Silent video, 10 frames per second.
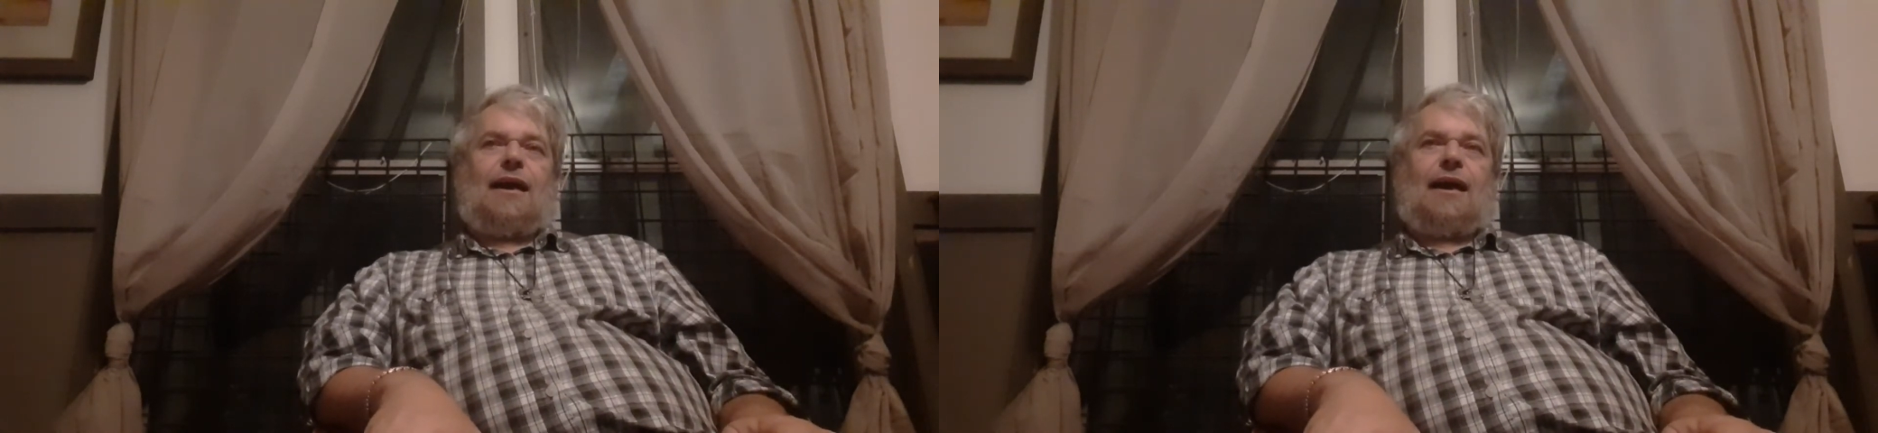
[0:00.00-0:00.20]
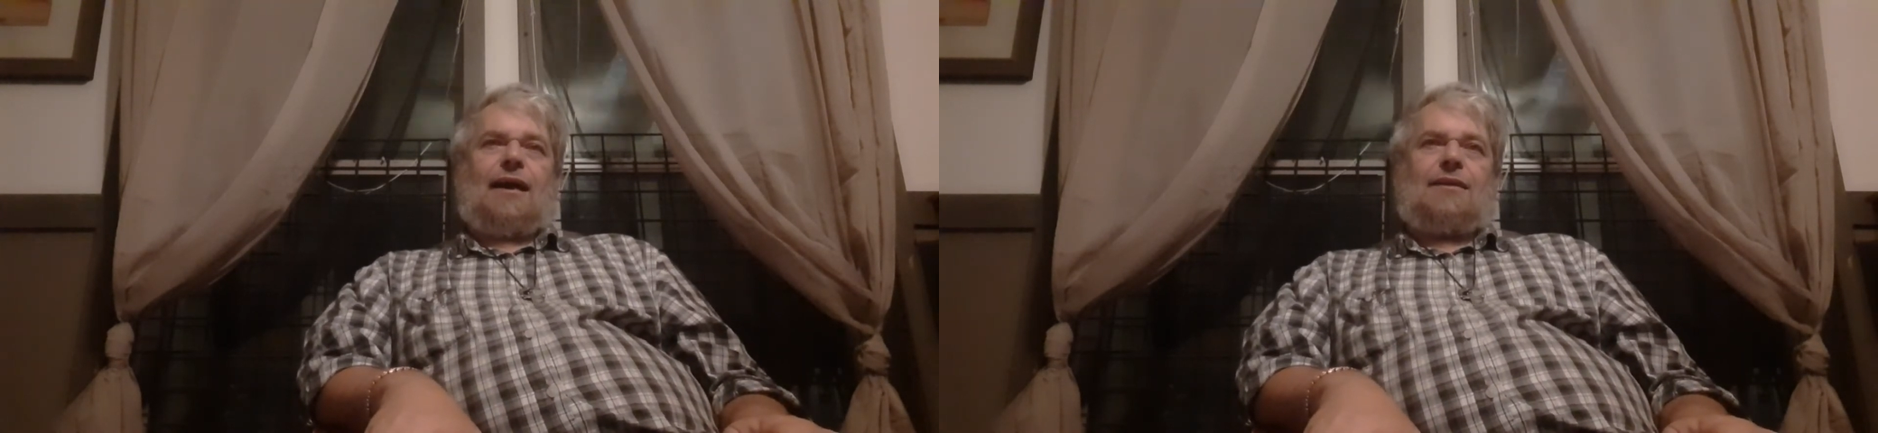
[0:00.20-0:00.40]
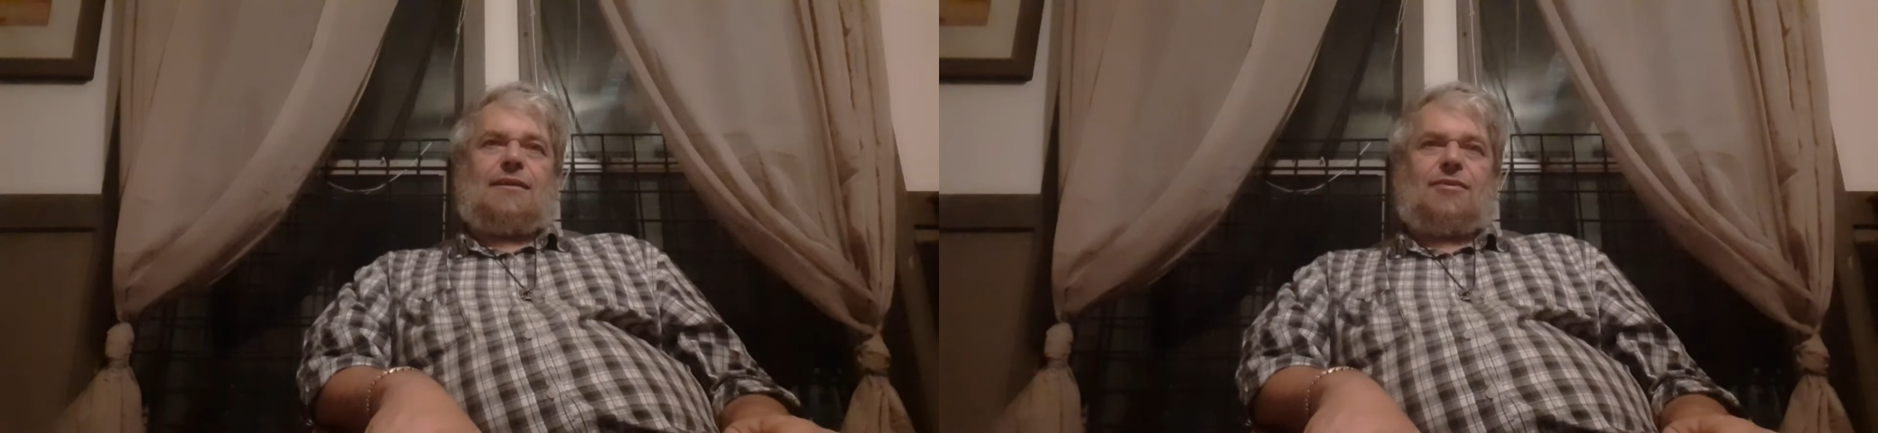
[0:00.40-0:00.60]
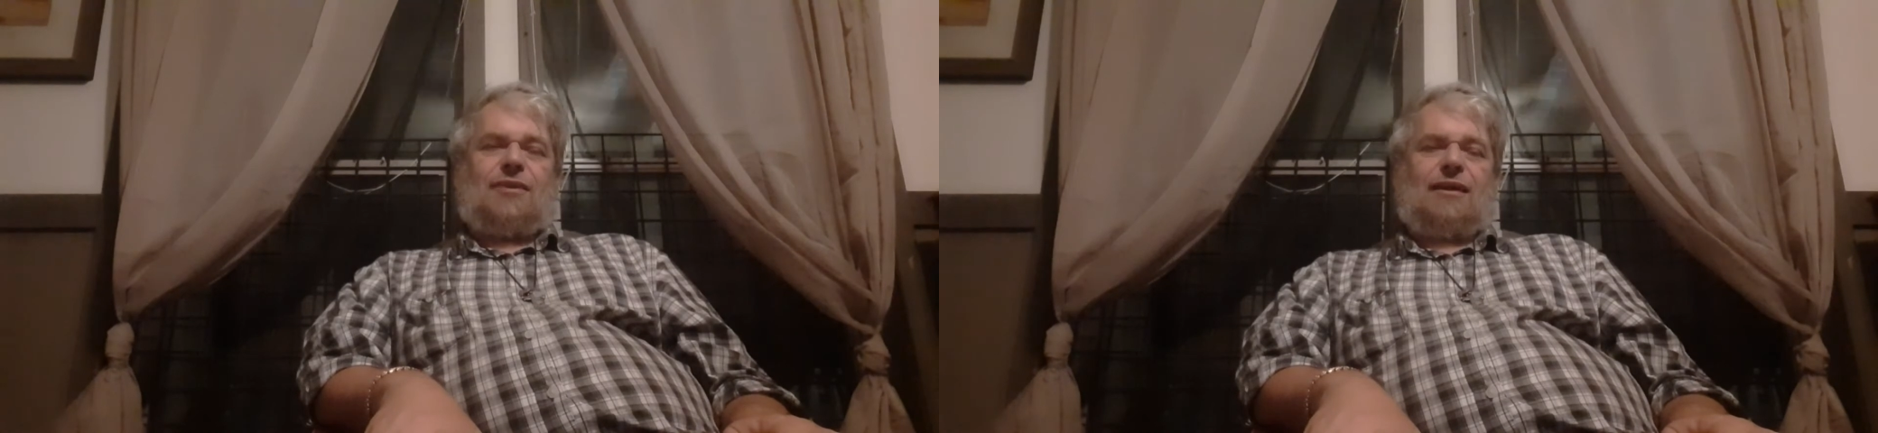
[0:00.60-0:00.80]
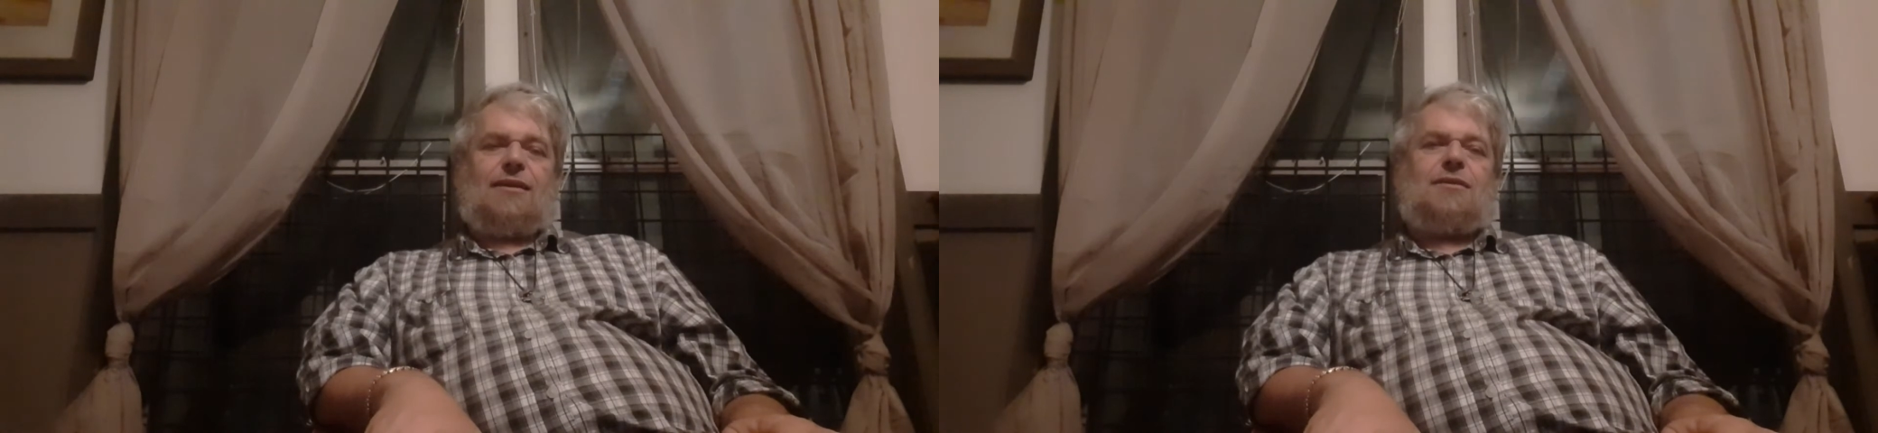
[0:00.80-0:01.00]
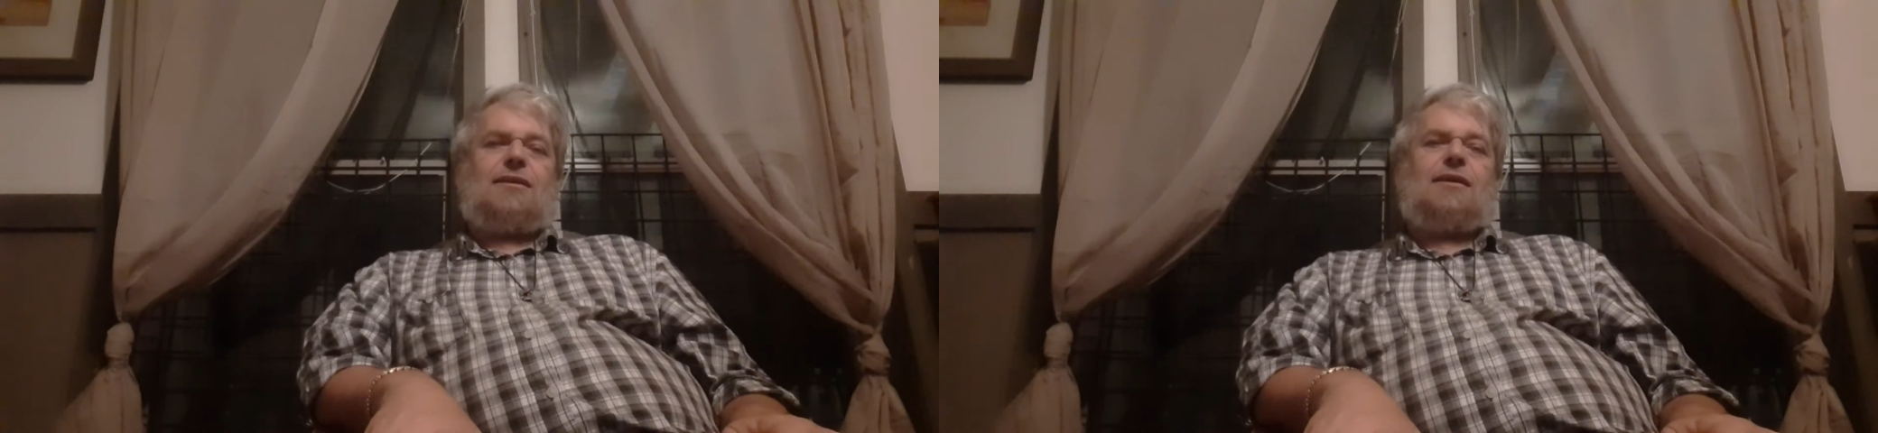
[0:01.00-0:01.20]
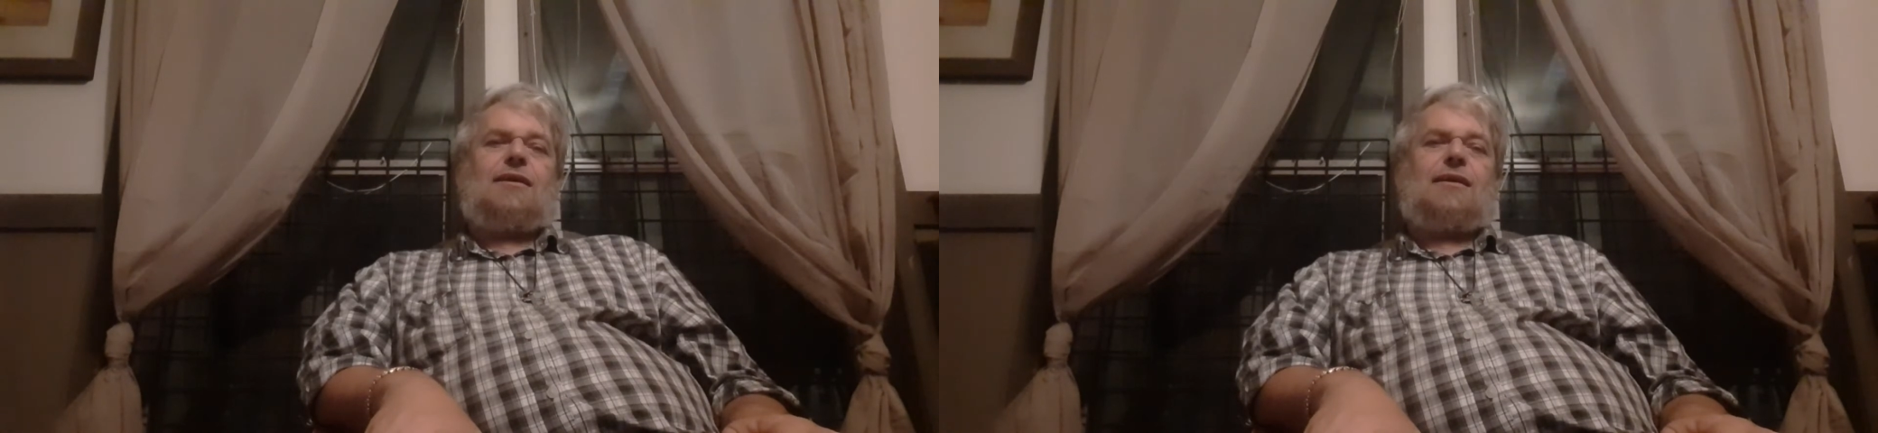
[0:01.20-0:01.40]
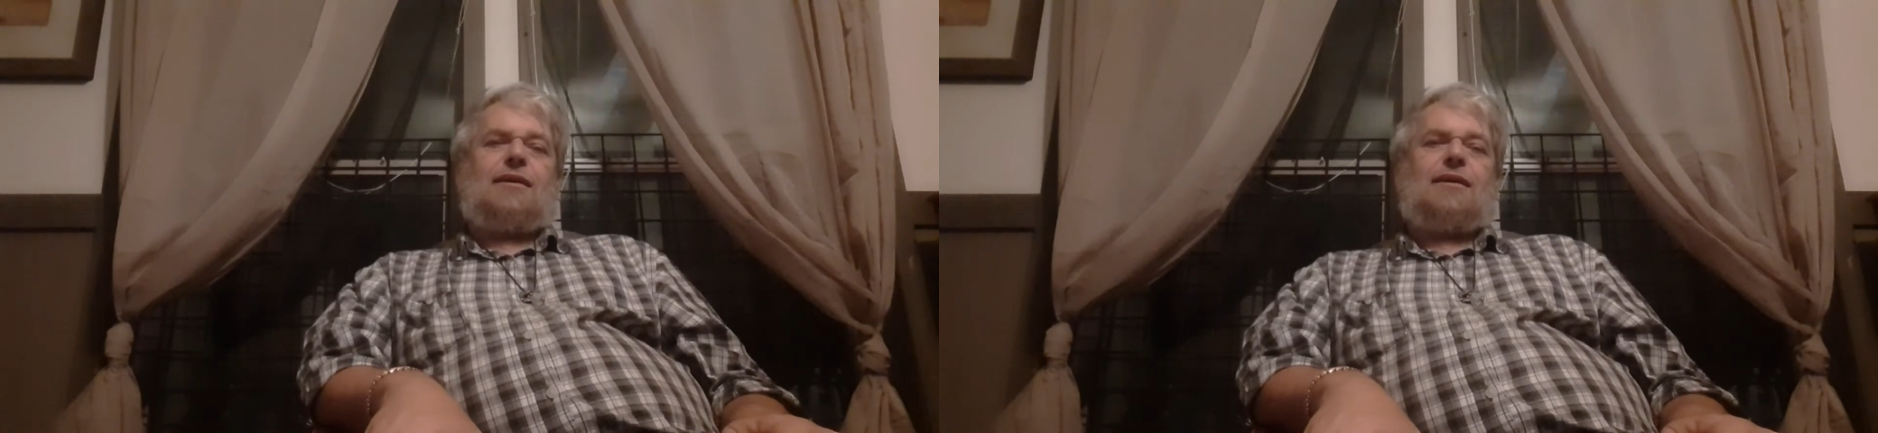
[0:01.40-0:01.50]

And then